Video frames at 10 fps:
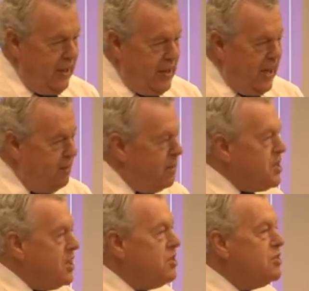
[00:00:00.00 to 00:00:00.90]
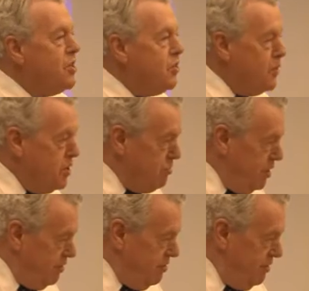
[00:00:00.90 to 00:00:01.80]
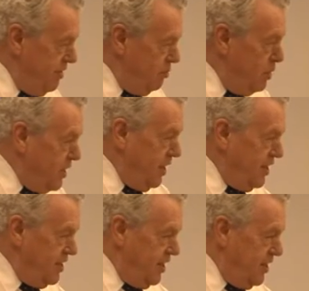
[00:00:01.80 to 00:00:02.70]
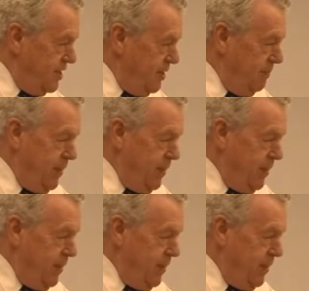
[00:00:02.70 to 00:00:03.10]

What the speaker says: And the perception is not always real. We think it is,